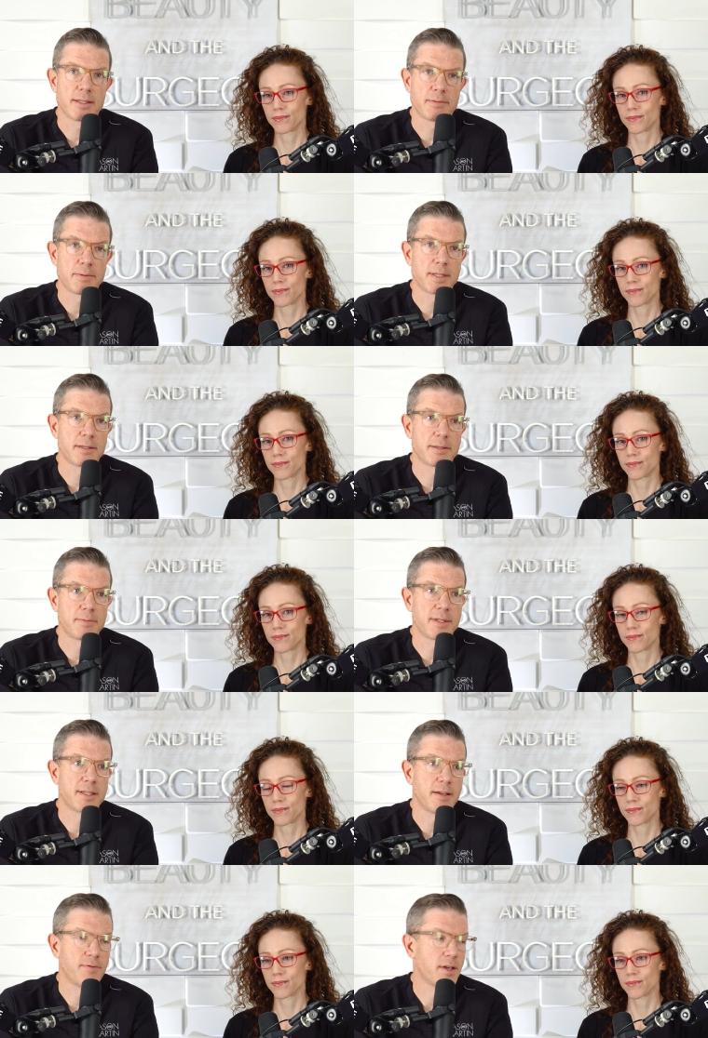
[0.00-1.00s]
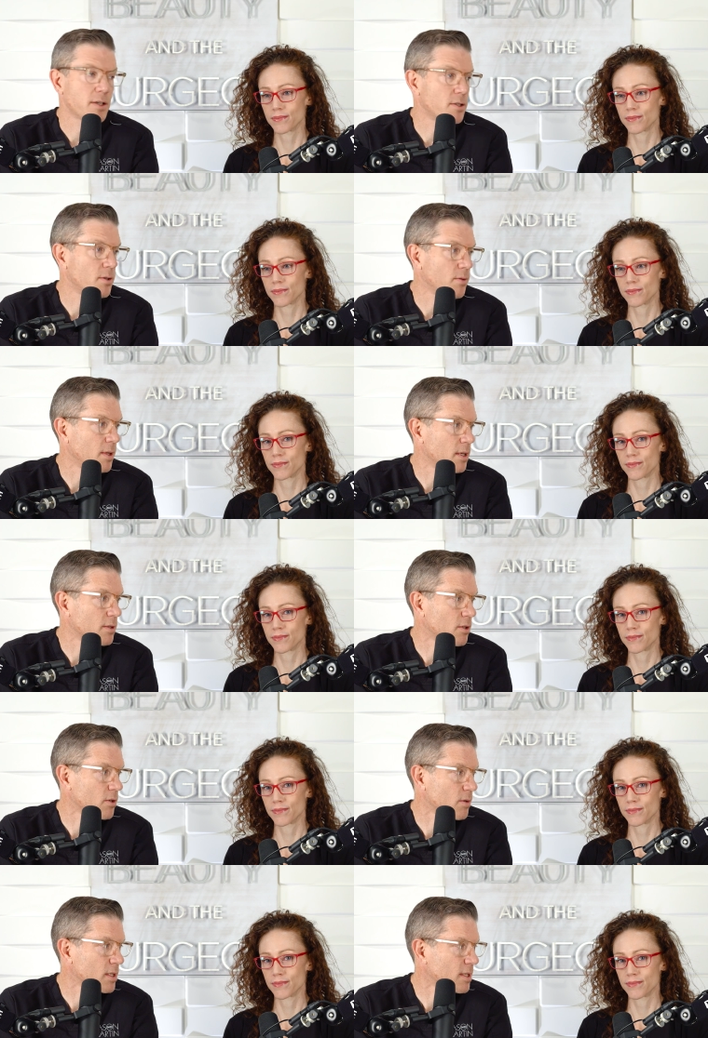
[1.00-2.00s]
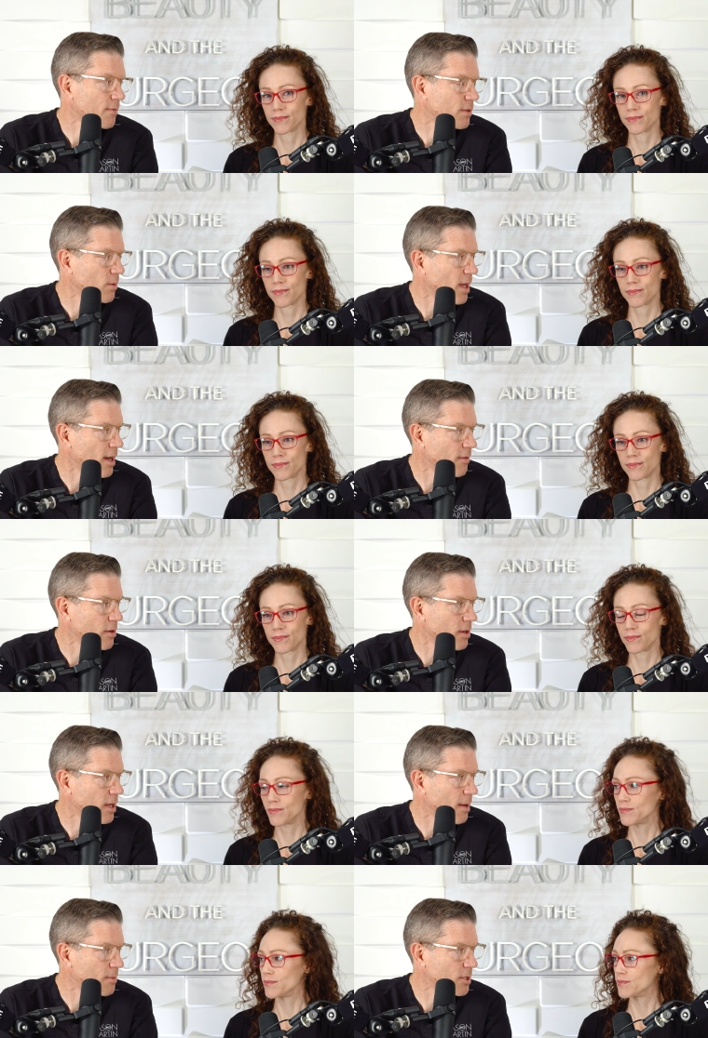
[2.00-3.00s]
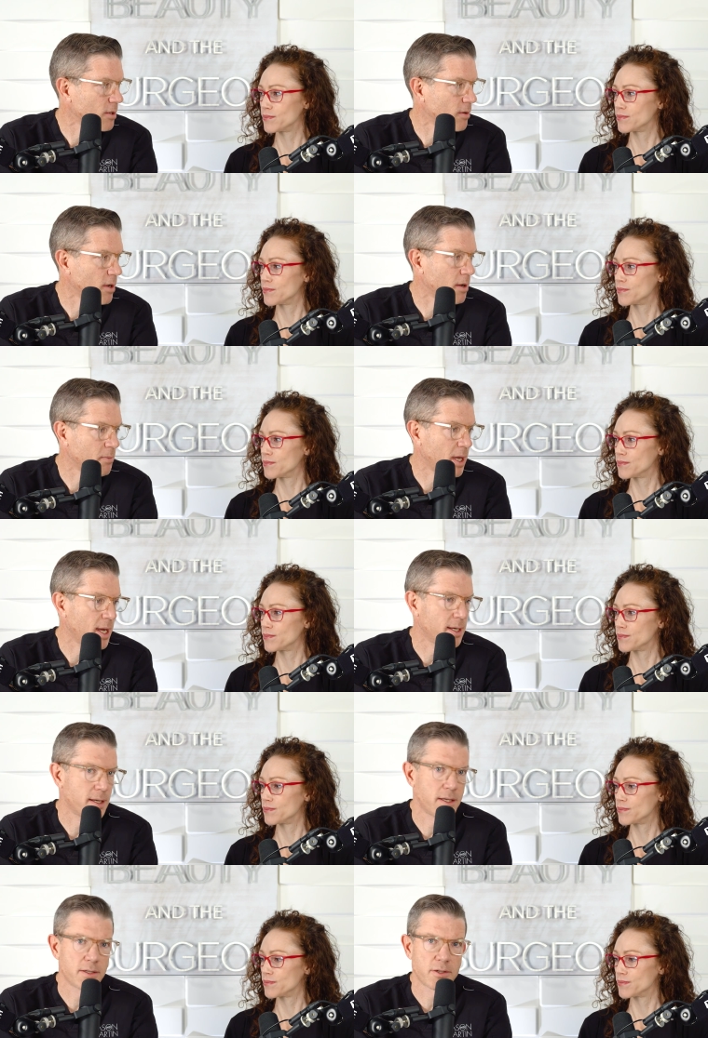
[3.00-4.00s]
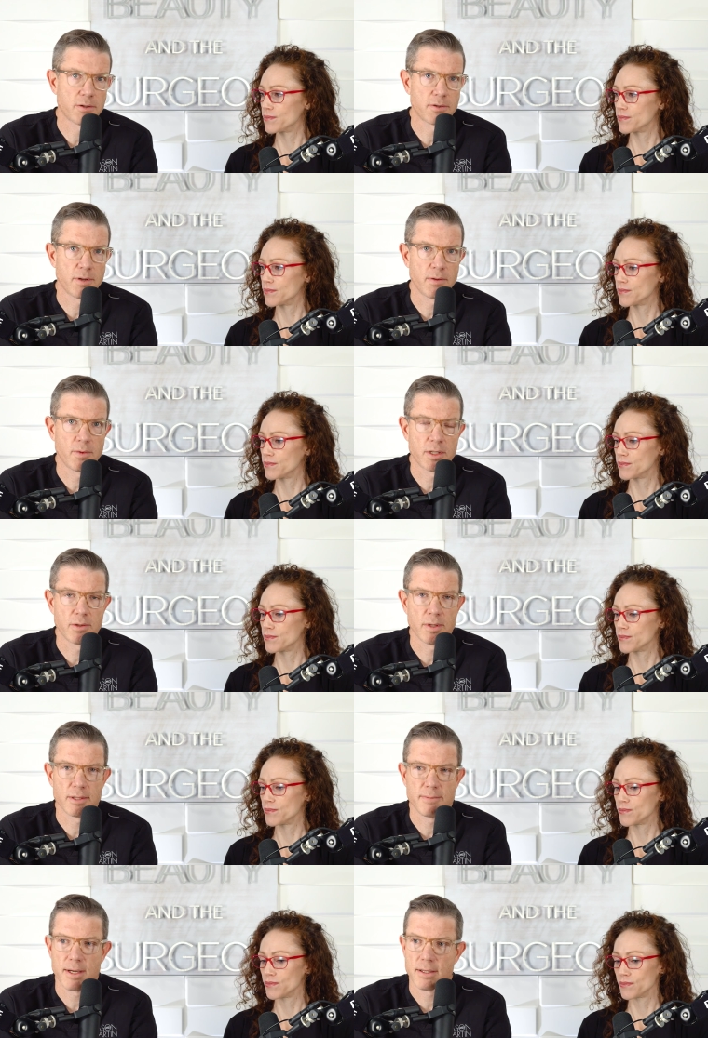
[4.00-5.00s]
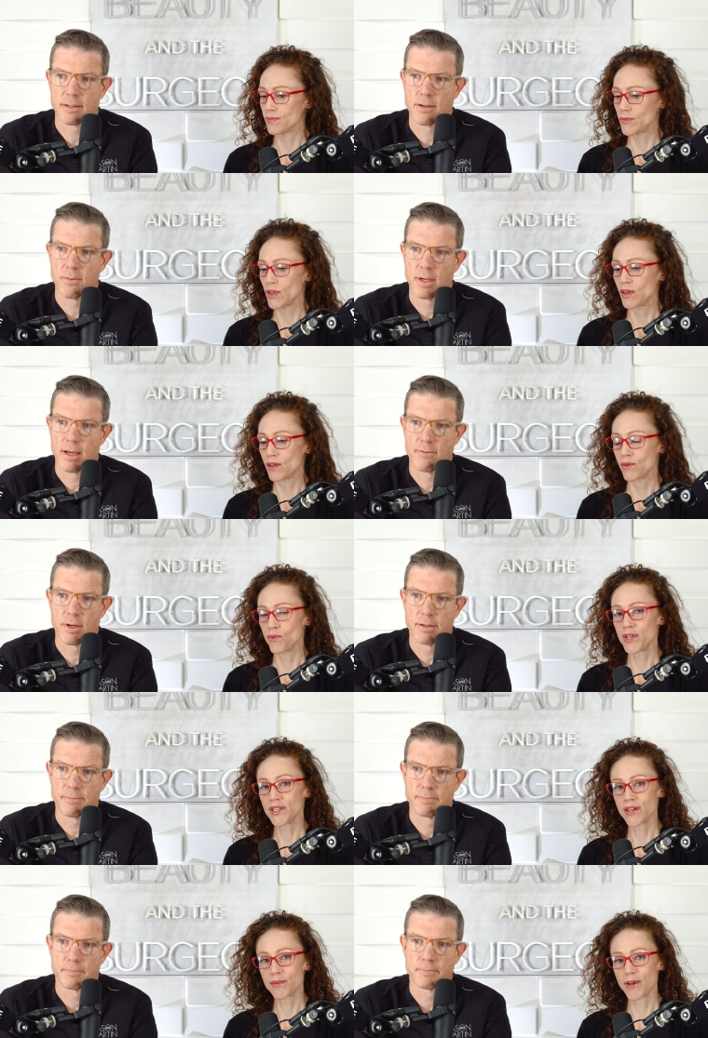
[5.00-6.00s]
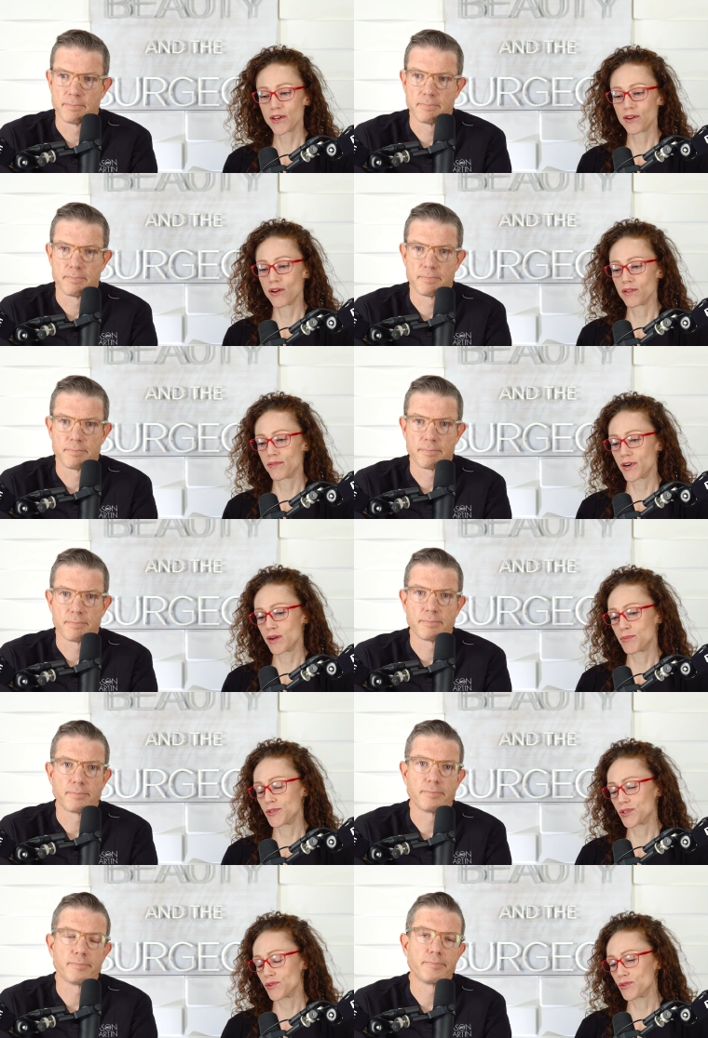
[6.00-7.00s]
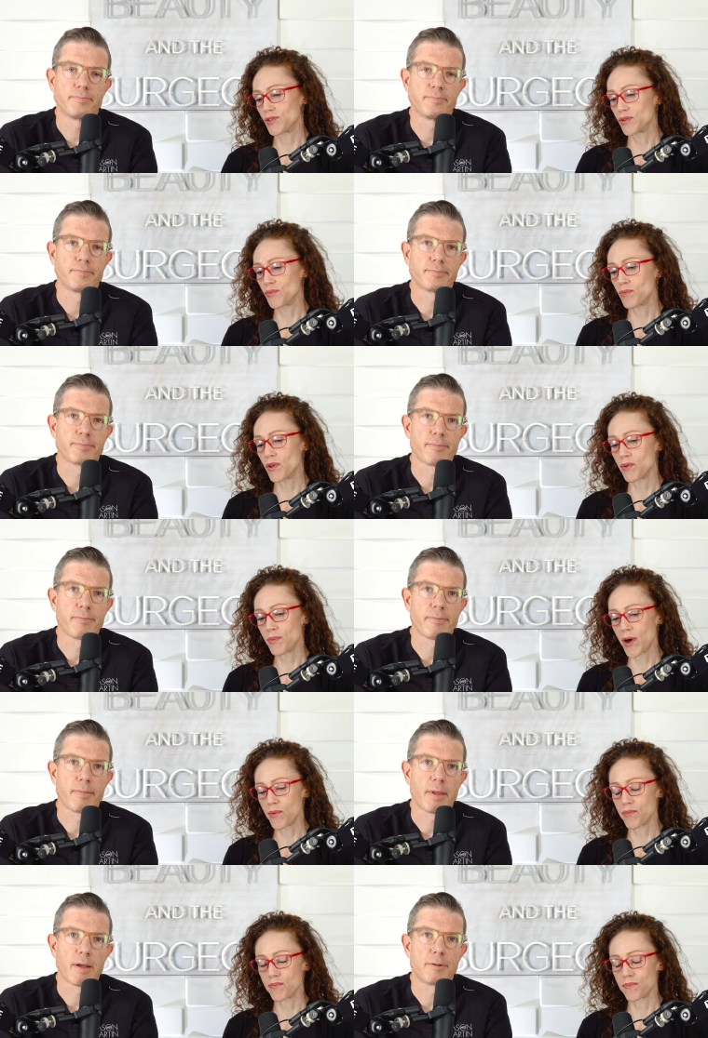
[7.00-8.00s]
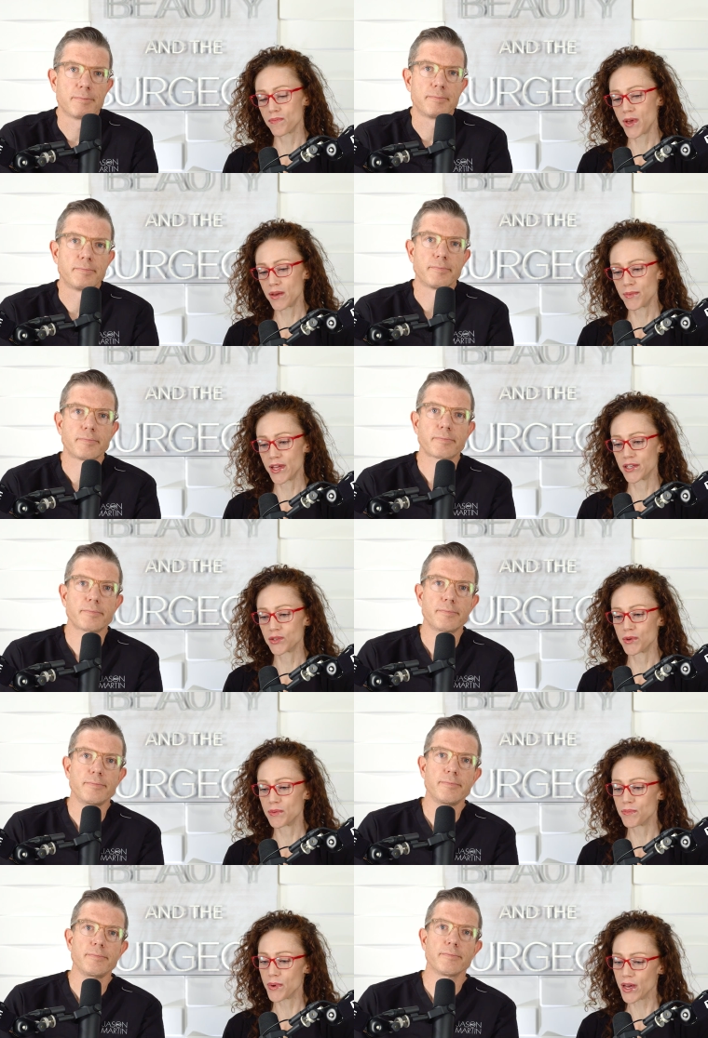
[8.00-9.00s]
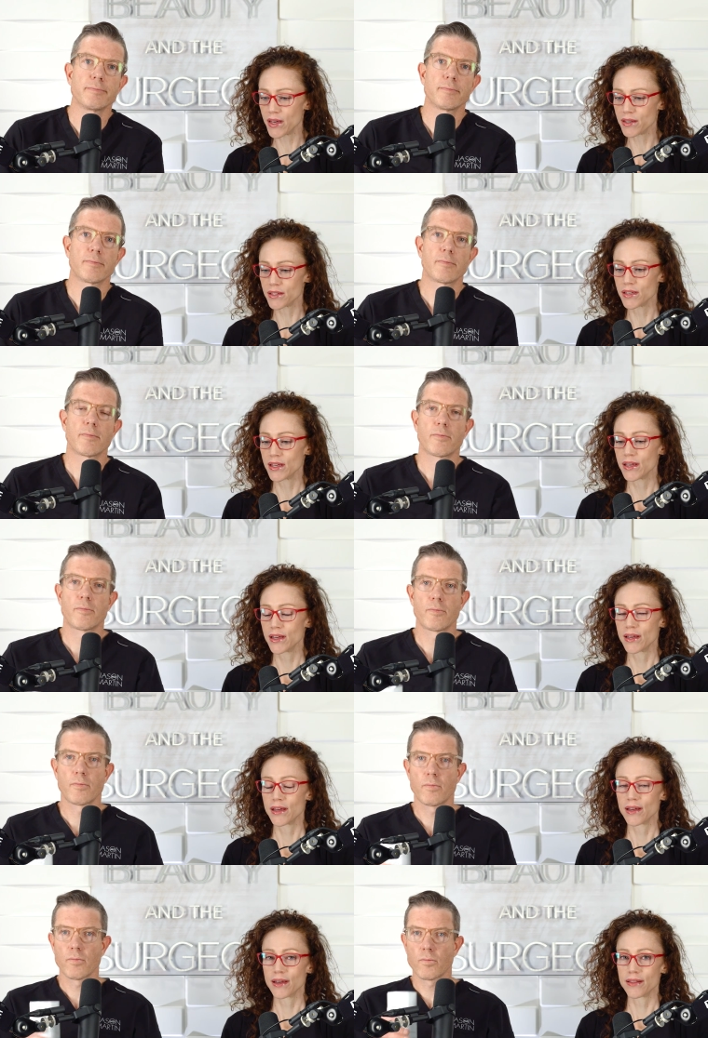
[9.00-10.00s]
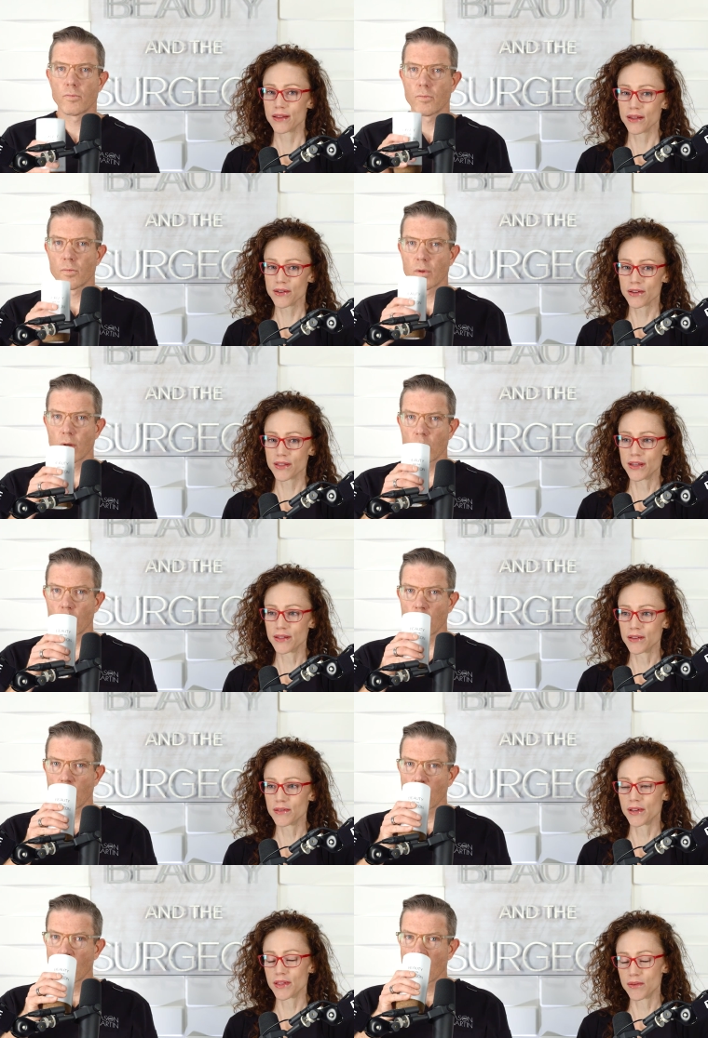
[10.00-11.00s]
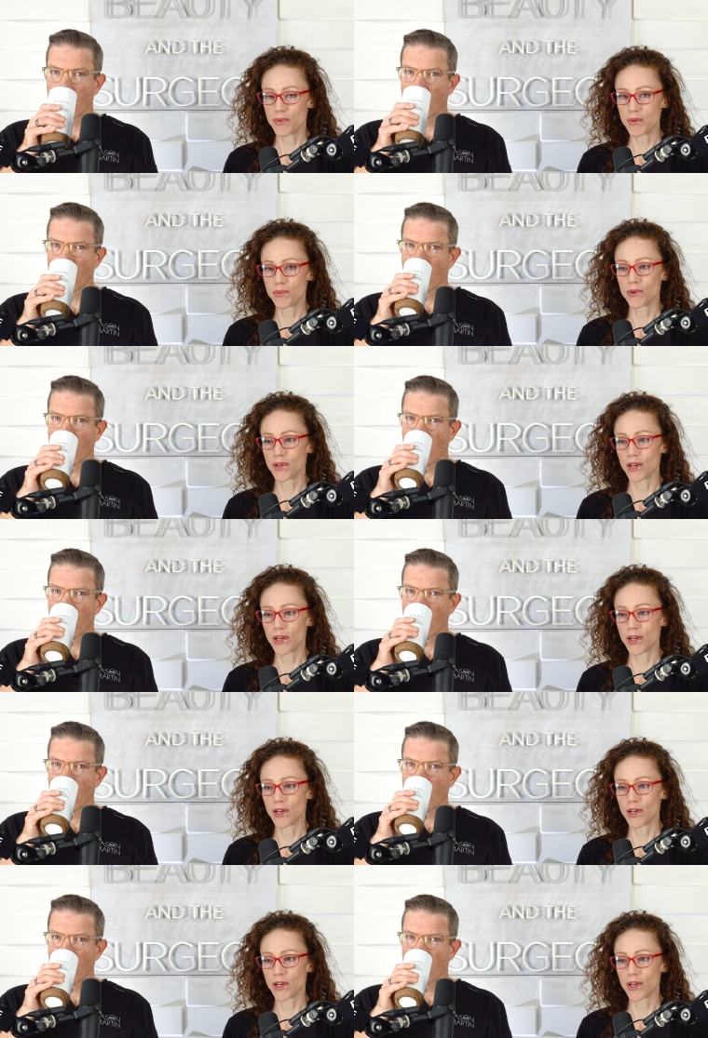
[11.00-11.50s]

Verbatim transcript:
Speaker 1: spe- specific to the surgery itself. Do we have an episode on pain in surgery and what to expect? Don't we have one?
Speaker 2: We talk about in all of our episodes, yeah. you know, about pain management. But the other thing that I think people